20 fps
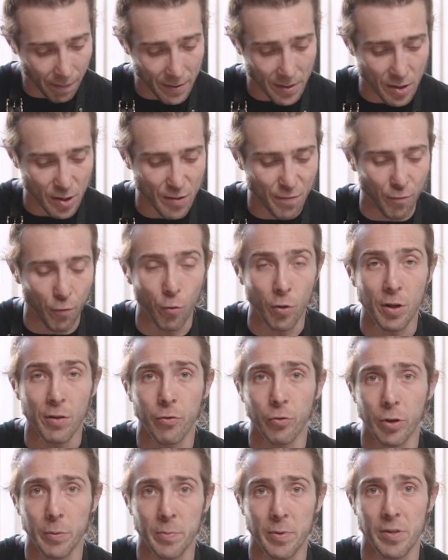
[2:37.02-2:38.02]
This is
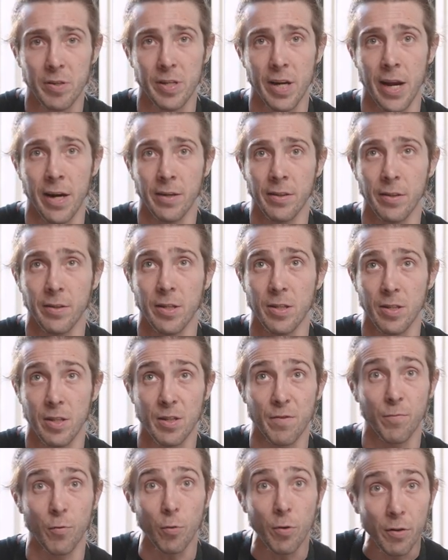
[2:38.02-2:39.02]
43%. This
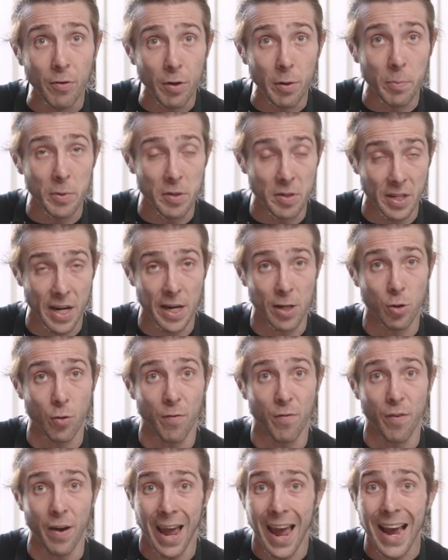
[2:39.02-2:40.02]
is 43%
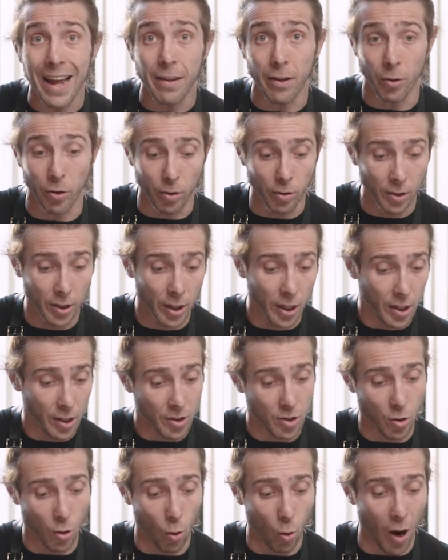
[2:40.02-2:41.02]
of ethanol.
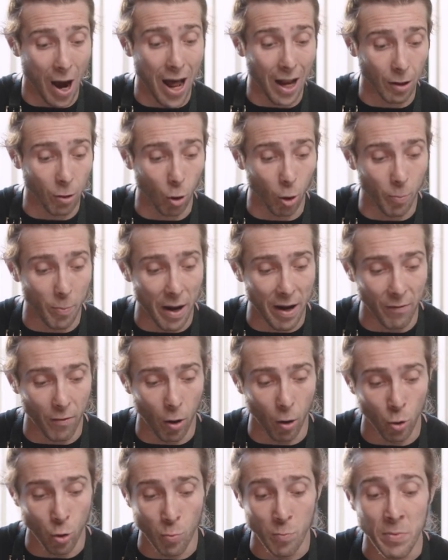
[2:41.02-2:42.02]
So alcohol by
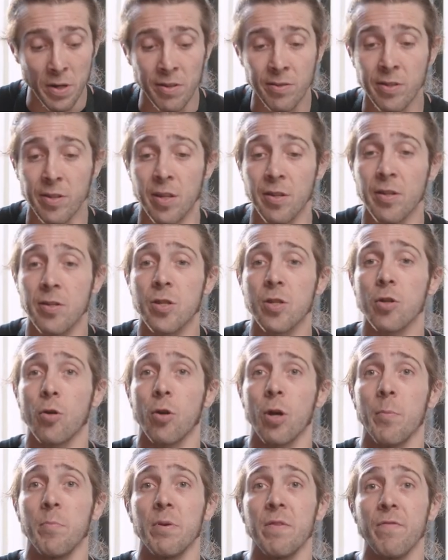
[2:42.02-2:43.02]
volume means that this is
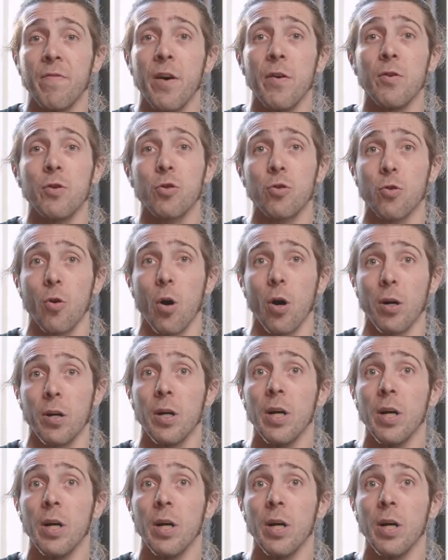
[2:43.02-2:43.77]
going to be very strong.